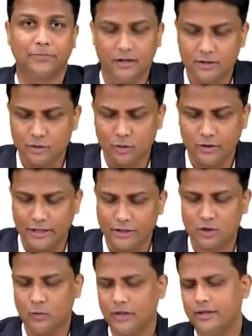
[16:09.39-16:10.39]
So, let us
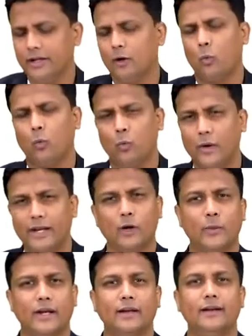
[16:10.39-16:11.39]
do one thing very
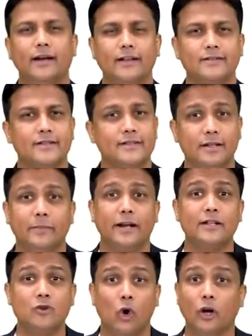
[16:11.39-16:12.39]
quickly. Let us just
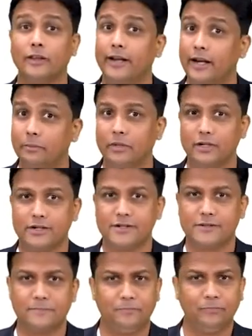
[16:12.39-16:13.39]
summarize all the
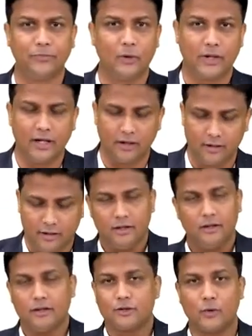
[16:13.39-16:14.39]
numbers. Okay.
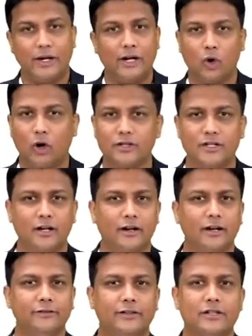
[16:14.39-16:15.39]
So, intercostal
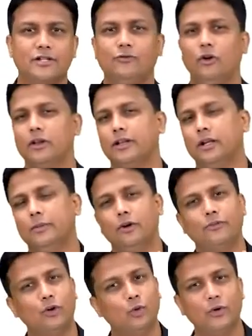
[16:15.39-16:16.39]
artery, first of all, they will be
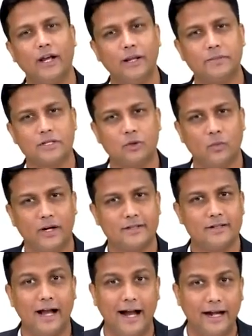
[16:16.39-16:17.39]
of two types. One is
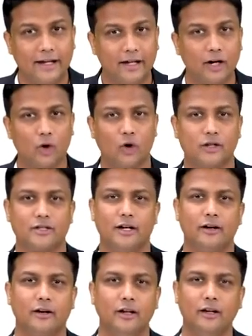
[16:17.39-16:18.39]
the anterior intercostal
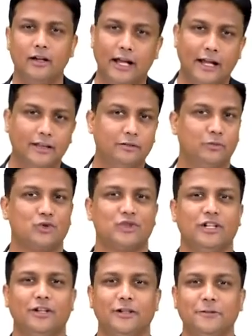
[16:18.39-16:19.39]
artery and the
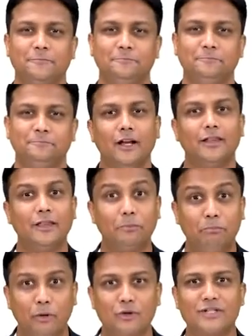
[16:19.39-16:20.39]
posterior. The
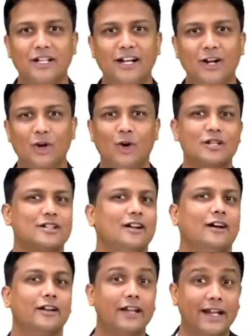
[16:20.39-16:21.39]
posterior intercostal
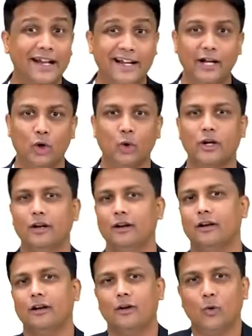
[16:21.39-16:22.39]
artery in total
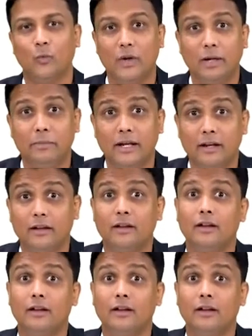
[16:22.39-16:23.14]
will be